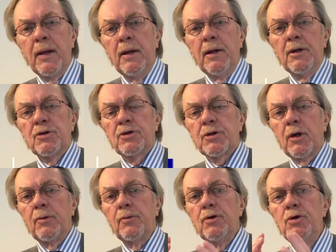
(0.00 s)
So
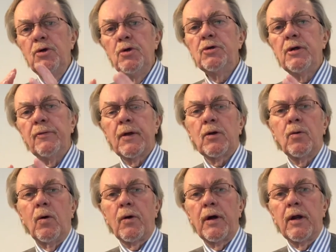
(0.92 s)
using the
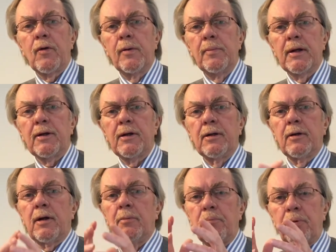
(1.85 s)
quality agreement can
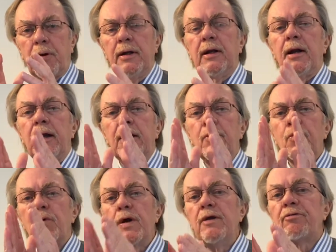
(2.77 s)
completely
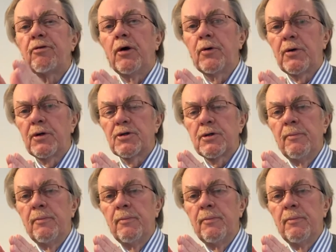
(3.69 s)
refocus